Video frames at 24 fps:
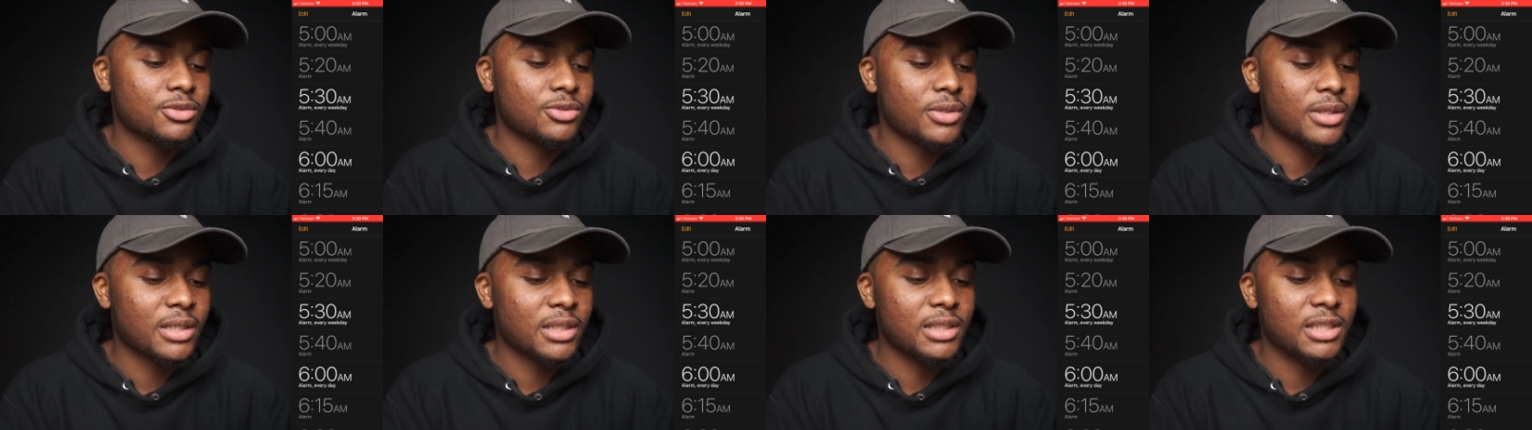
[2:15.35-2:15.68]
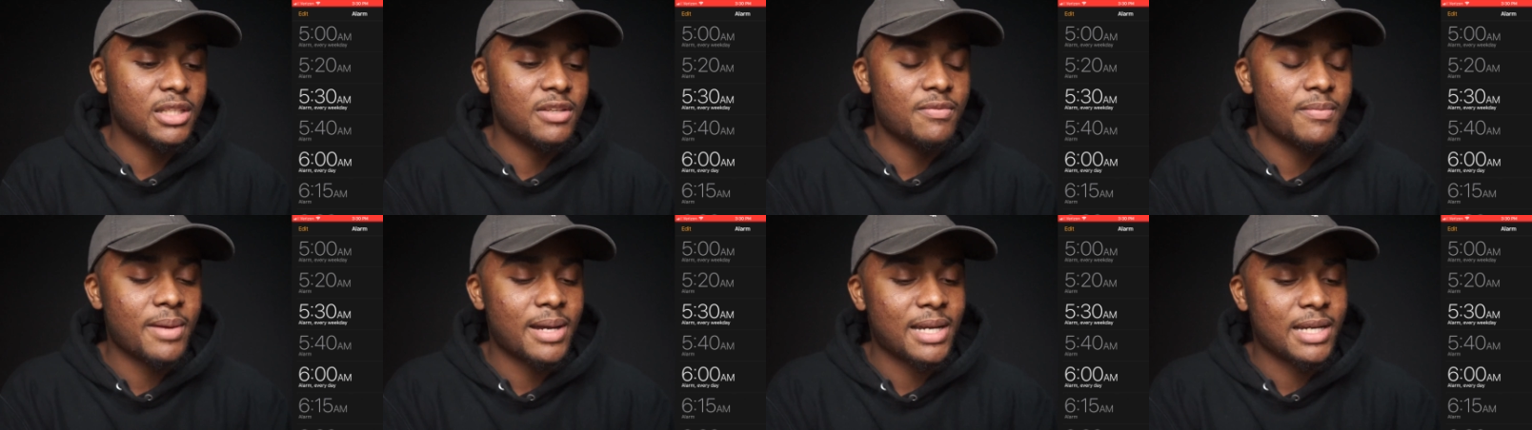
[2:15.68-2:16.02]
so I
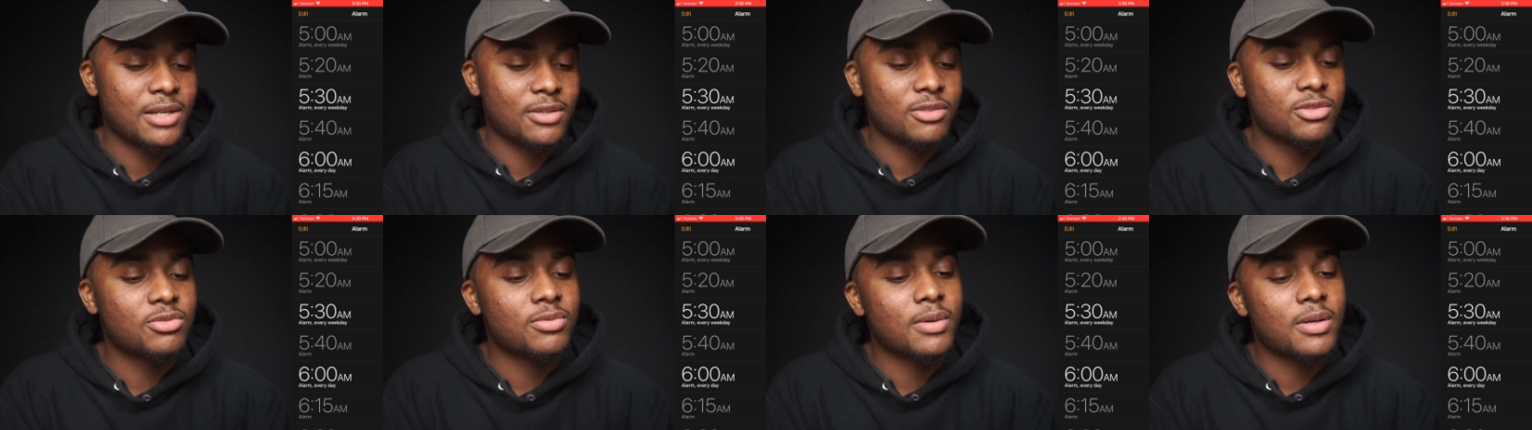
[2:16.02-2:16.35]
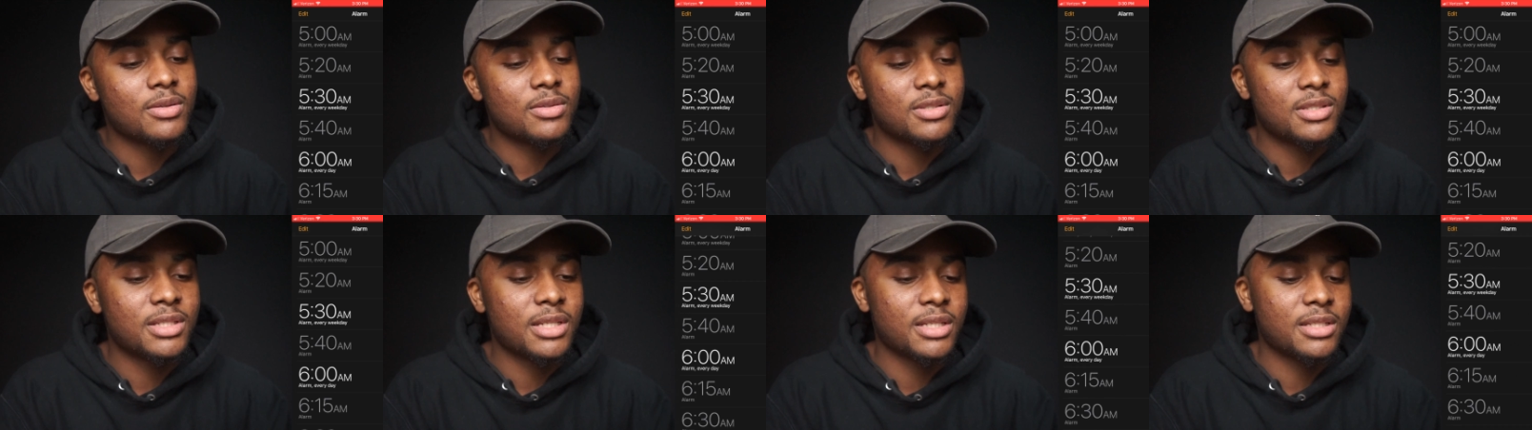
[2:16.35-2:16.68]
leave my house
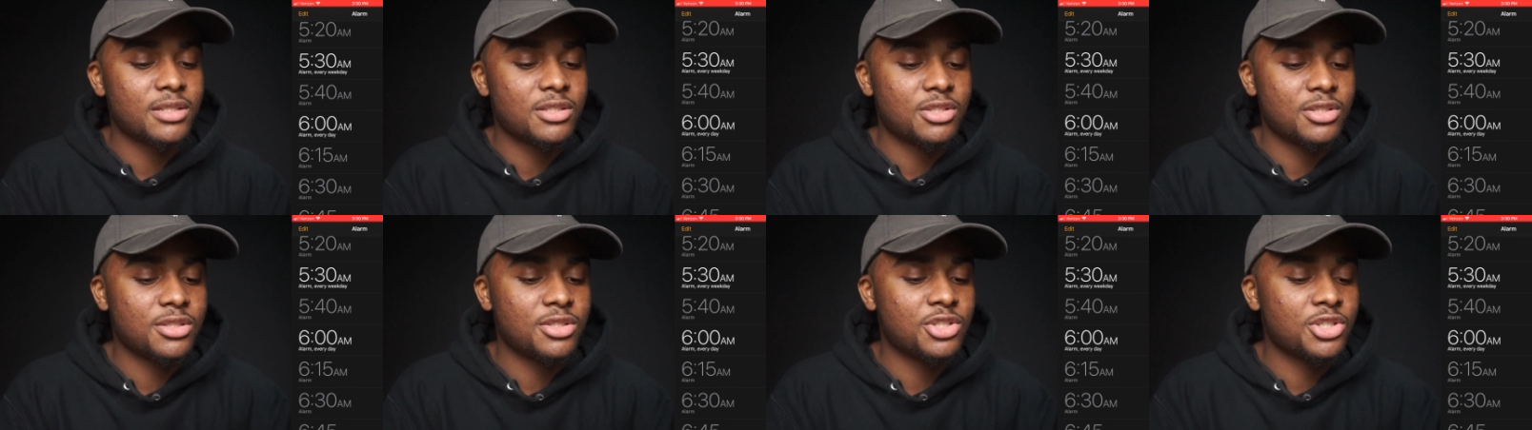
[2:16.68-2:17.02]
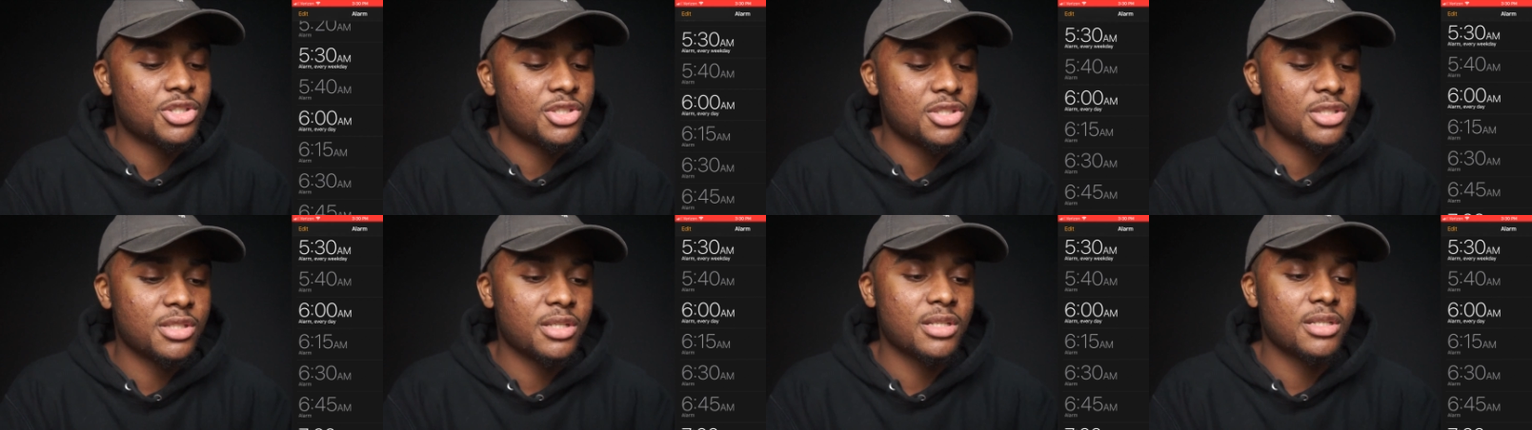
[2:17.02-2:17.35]
around 6
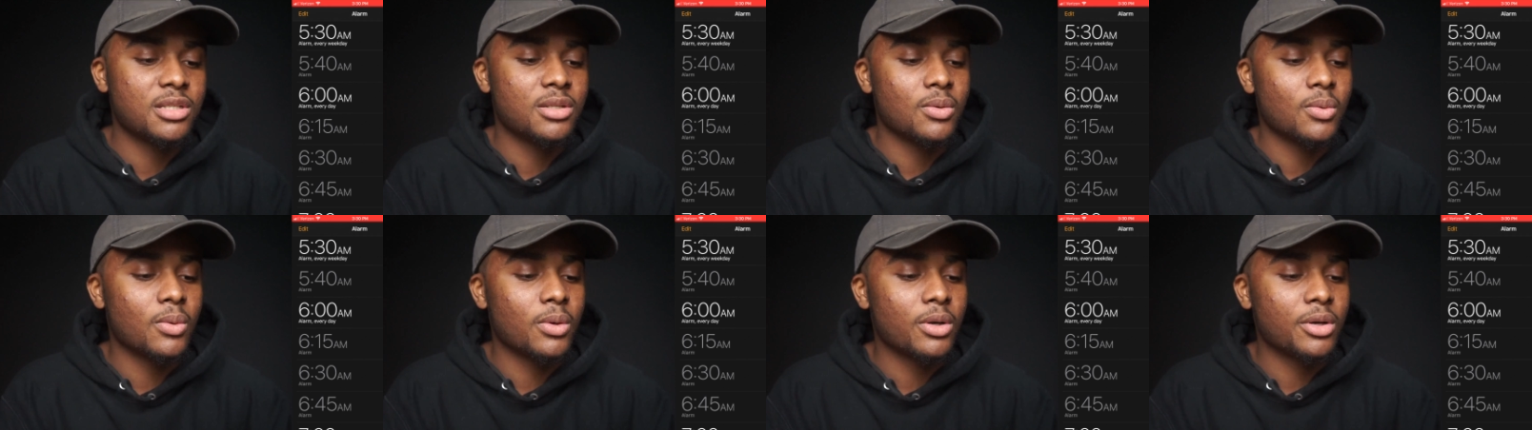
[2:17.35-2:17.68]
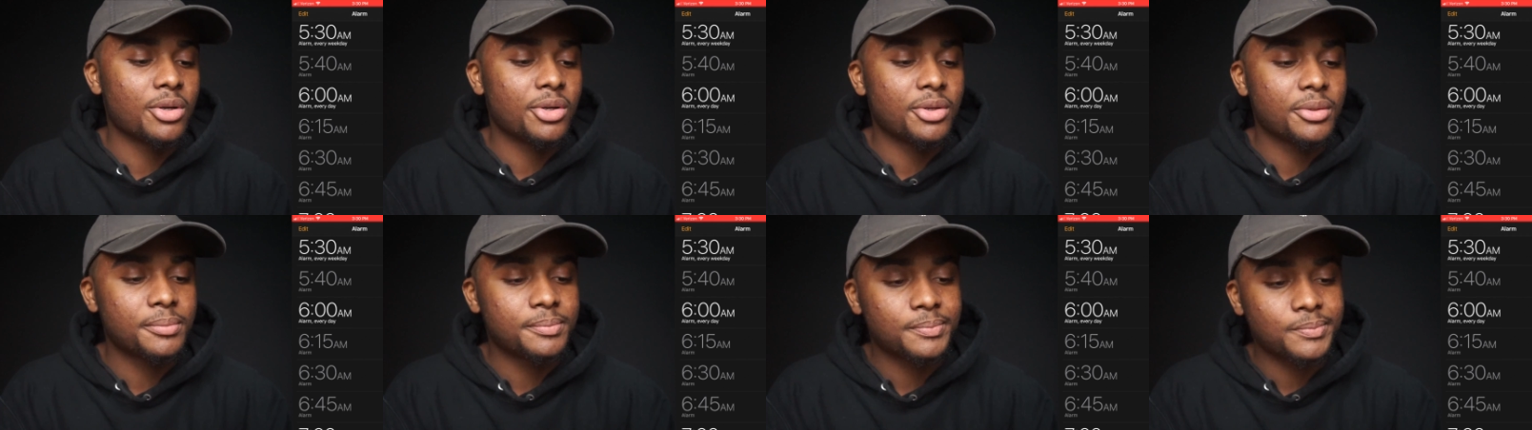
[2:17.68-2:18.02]
just to get to
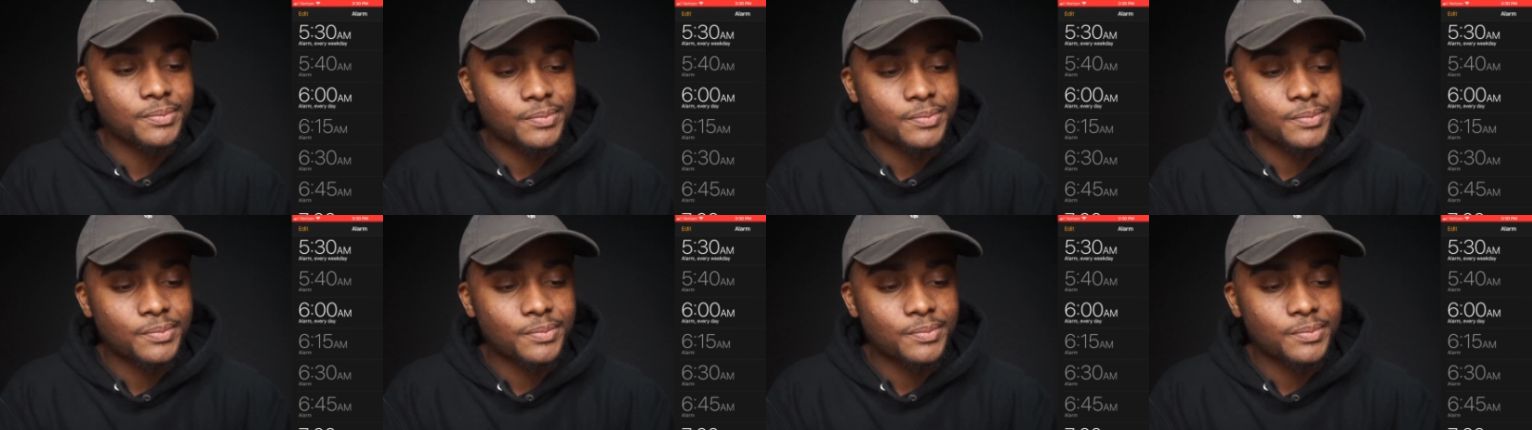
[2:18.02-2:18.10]
work.